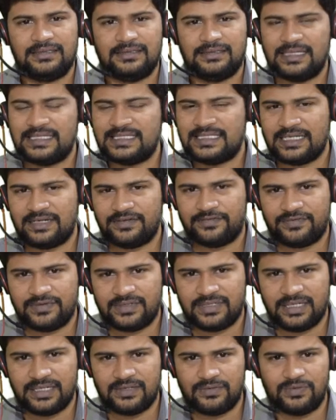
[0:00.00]
that's enough
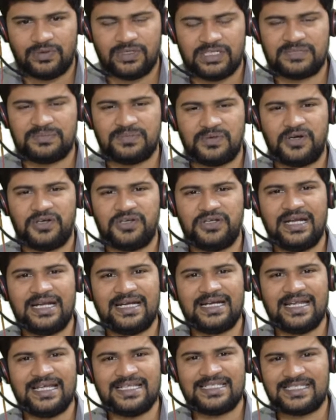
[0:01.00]
for OS module,
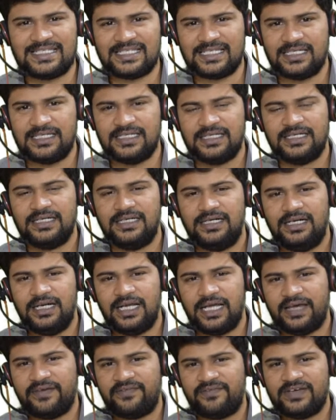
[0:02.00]
and let's see
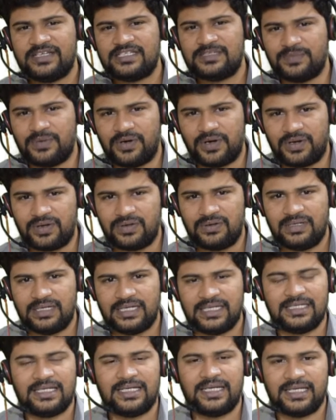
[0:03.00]
FS module
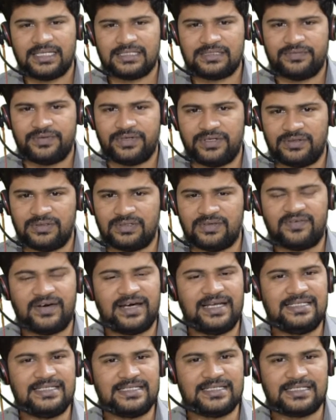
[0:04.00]
in the next video, the
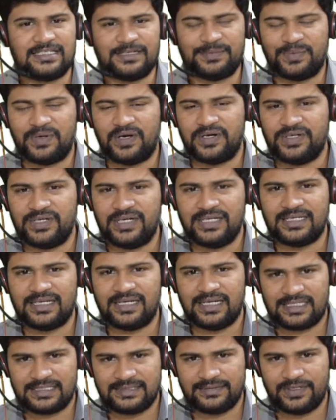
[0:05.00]
file system module in the
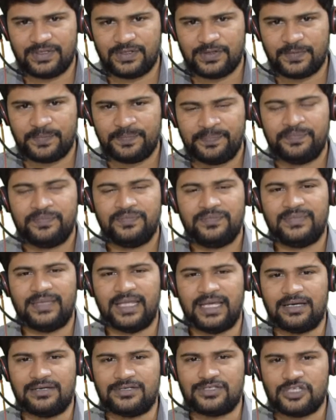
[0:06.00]
next video.
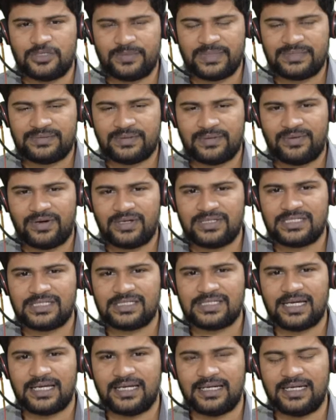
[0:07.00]
Thank you so much for
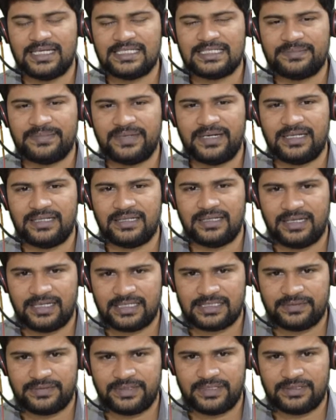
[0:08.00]
watching, and let's meet in the
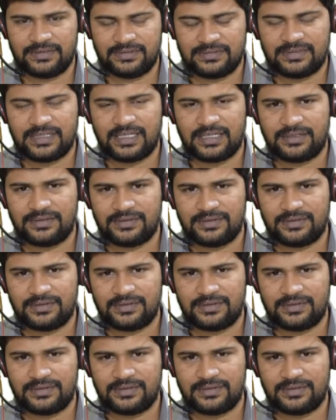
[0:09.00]
next video. Thank